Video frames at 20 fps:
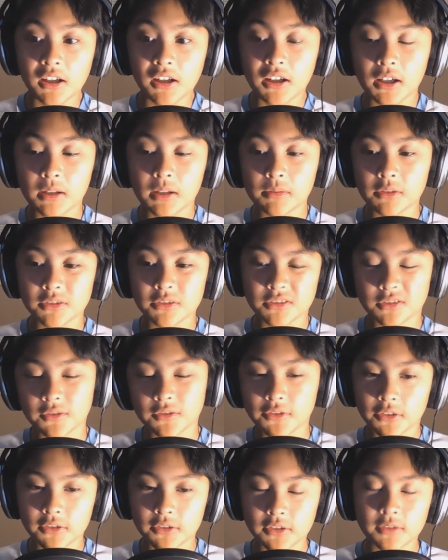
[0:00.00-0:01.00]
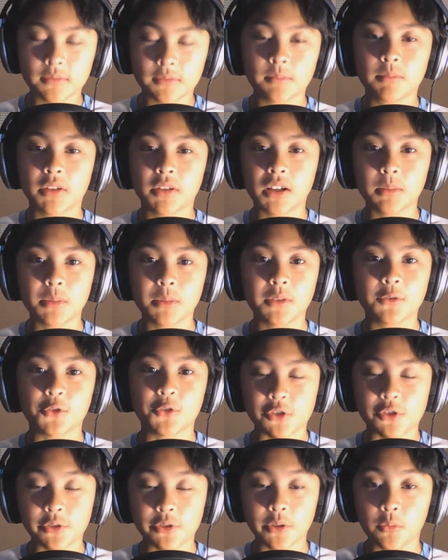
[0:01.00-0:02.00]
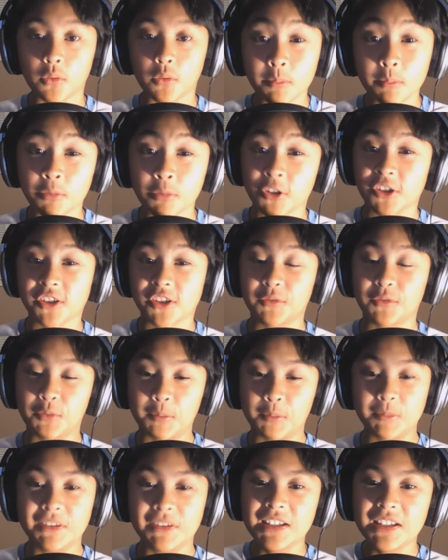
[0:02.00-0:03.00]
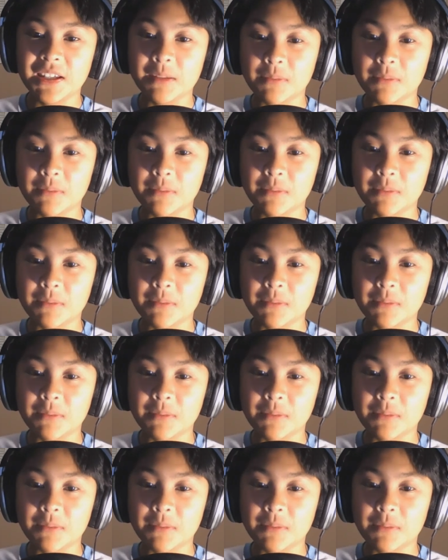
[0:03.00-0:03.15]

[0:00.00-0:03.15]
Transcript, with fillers: Um, also, probably of course only one person from